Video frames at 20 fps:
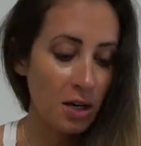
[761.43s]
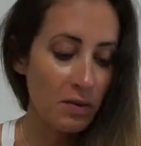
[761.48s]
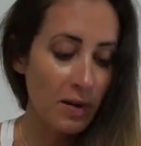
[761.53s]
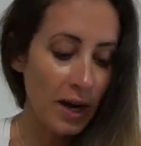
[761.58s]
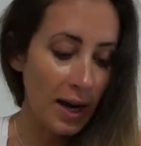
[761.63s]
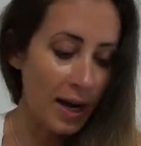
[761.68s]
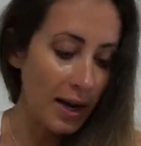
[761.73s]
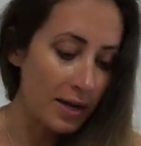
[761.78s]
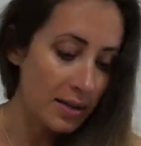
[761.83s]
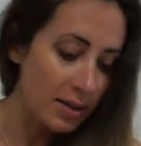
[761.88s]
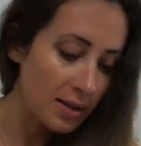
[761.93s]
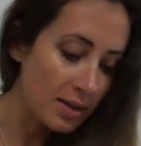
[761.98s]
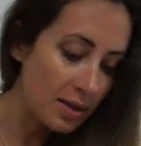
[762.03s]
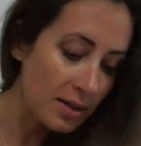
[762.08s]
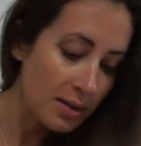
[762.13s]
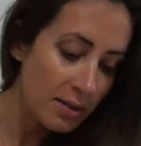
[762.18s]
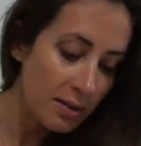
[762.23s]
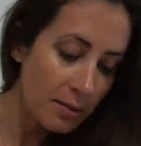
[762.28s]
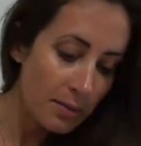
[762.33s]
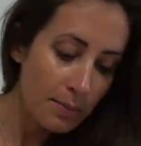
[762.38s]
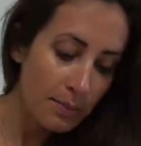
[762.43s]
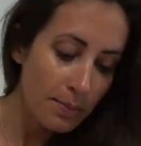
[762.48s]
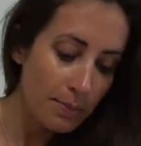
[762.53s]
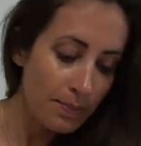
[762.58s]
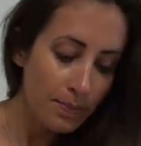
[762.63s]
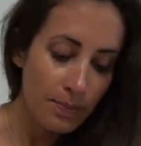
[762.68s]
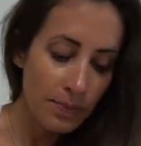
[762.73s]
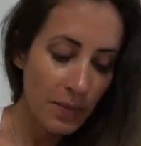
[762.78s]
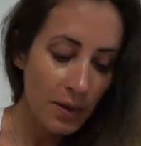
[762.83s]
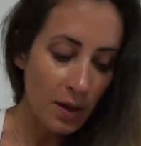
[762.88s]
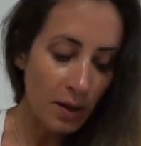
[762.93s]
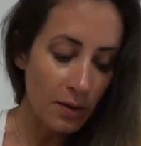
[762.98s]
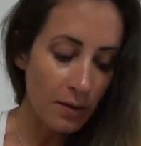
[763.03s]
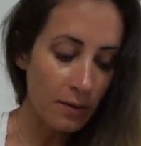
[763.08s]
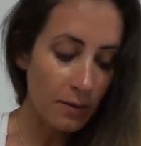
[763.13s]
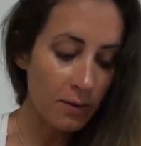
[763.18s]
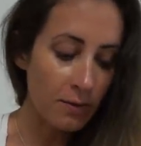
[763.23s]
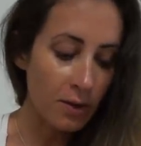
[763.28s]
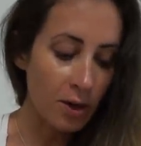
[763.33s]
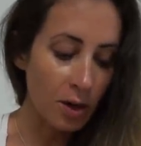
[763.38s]
have asked
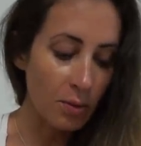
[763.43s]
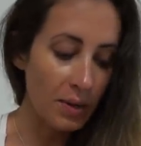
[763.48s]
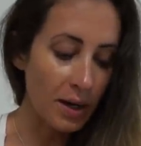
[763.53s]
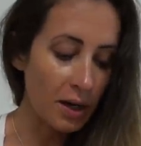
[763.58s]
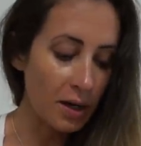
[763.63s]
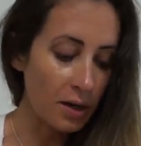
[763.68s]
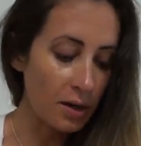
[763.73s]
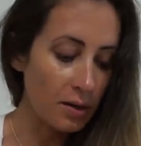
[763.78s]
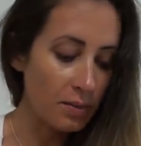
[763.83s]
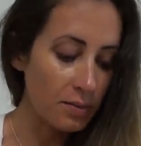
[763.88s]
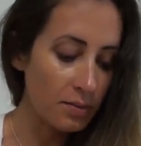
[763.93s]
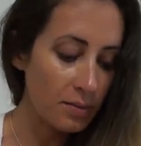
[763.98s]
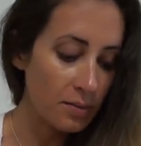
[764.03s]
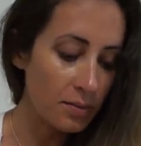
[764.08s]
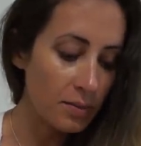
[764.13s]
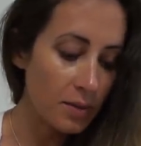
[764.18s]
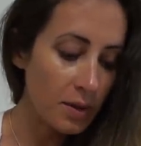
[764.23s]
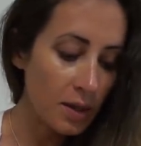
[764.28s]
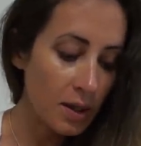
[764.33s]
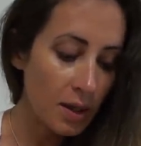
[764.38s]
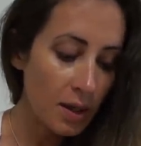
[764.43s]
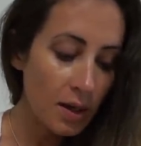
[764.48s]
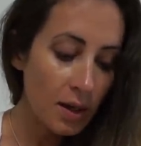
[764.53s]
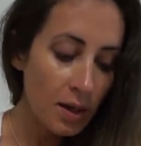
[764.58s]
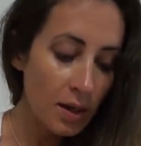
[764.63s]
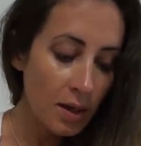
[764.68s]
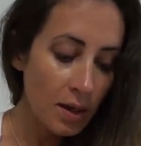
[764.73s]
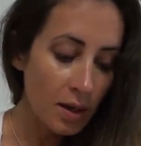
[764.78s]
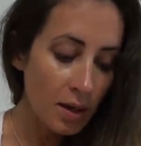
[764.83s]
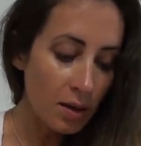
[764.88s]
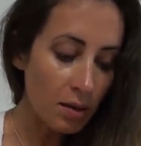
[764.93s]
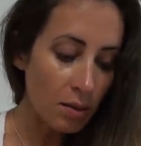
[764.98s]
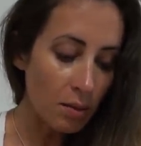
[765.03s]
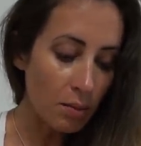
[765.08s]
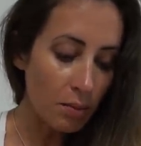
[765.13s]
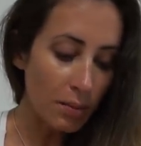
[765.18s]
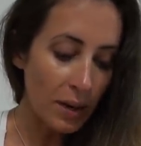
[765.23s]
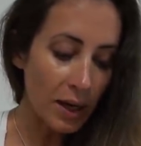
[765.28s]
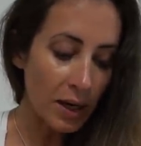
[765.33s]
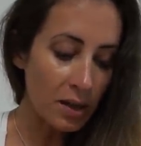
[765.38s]
for a better,
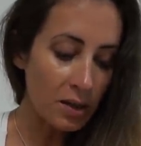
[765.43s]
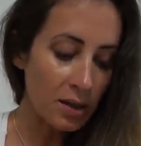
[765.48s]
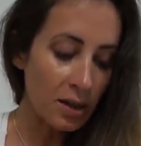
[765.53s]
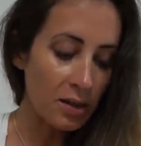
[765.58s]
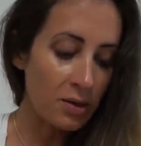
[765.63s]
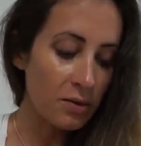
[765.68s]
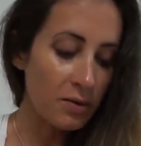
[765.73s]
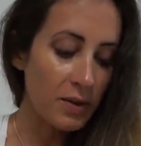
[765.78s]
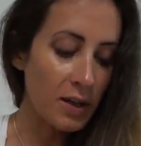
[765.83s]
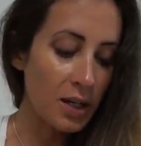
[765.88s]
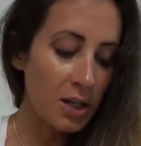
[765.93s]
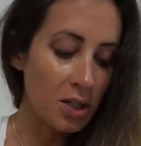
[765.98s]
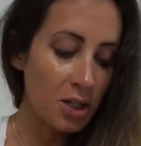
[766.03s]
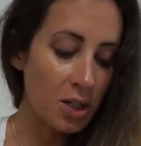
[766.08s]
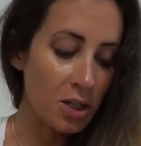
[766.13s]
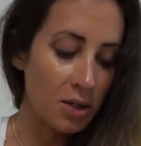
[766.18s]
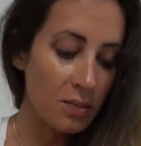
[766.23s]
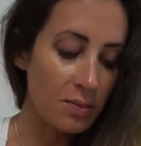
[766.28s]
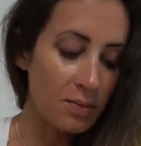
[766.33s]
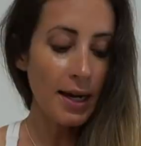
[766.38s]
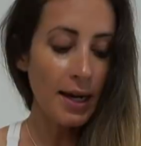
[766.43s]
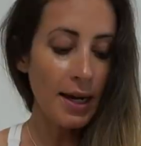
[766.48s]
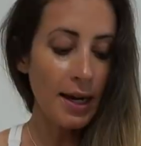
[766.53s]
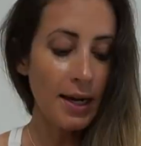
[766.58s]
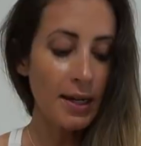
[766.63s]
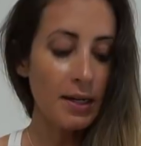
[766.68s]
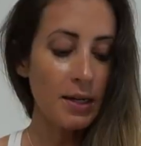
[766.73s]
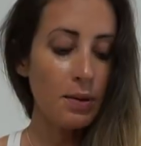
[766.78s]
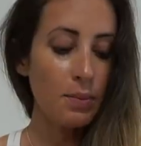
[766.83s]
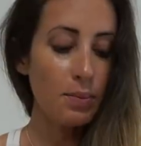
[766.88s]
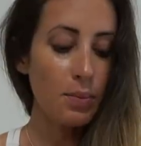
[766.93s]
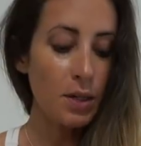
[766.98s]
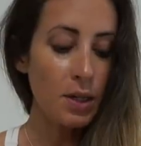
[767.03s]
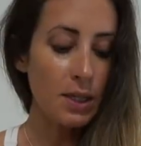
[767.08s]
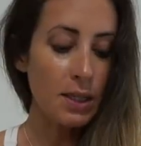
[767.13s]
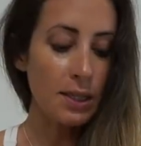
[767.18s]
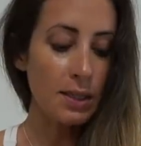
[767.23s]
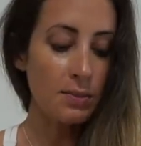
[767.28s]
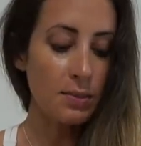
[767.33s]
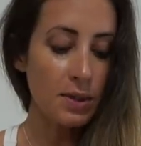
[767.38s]
better done fish. And
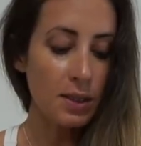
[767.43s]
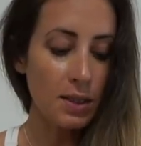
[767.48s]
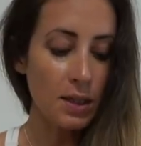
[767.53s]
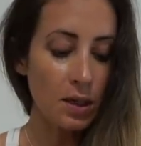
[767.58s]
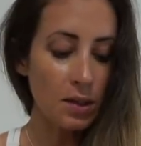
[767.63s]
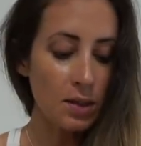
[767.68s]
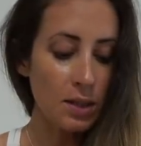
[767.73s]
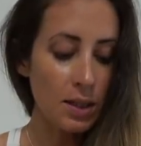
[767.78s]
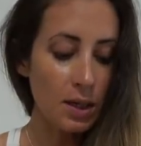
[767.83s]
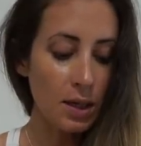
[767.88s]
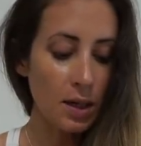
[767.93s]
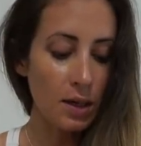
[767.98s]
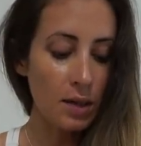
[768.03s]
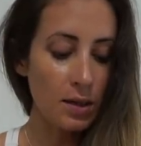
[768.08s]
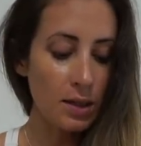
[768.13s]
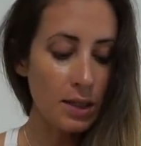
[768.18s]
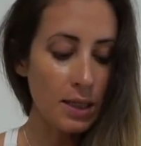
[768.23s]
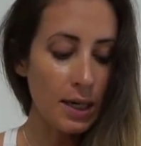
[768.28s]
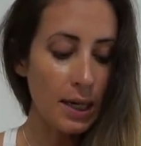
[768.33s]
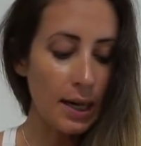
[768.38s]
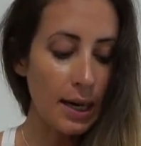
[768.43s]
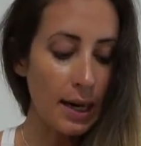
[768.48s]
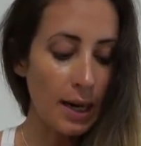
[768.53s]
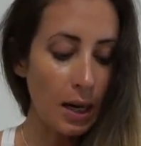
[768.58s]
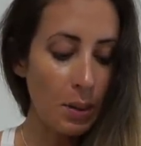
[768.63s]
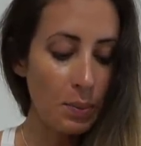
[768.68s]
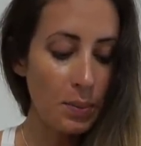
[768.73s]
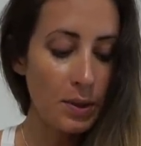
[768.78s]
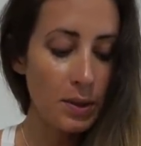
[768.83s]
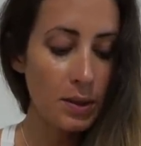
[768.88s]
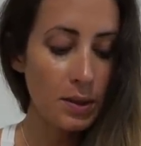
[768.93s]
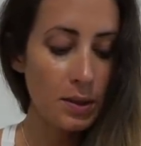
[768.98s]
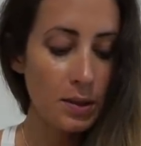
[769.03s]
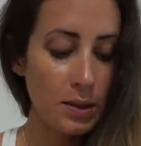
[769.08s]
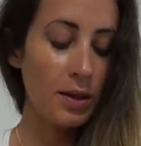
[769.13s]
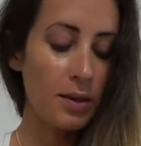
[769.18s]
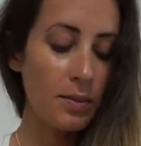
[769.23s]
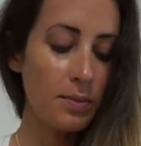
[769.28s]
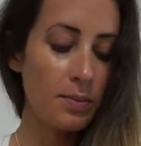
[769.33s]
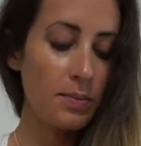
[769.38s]
put some salsa on top.
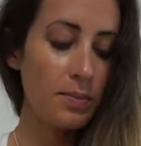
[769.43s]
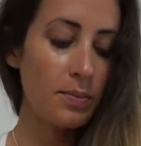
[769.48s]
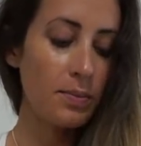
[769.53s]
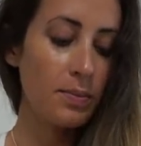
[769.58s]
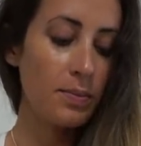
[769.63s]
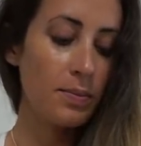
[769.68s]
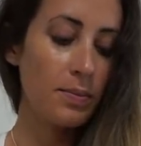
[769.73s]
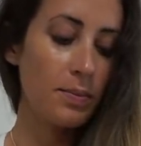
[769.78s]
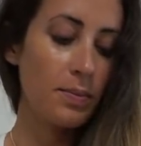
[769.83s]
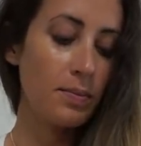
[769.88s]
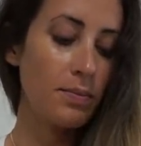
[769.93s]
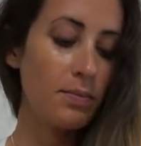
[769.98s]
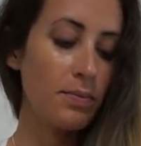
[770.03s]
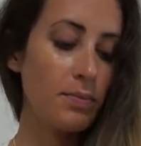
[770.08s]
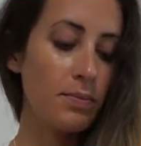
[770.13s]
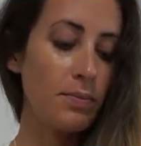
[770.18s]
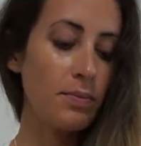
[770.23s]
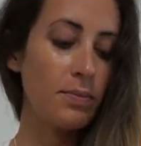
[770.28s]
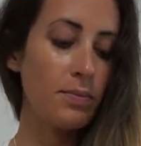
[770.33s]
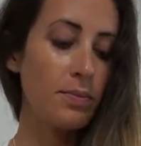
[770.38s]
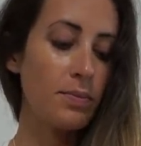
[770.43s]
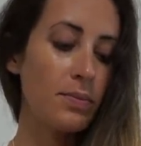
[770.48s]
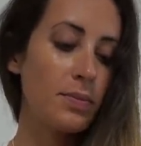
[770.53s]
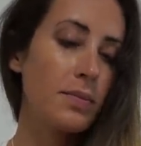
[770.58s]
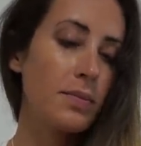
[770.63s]
Mm.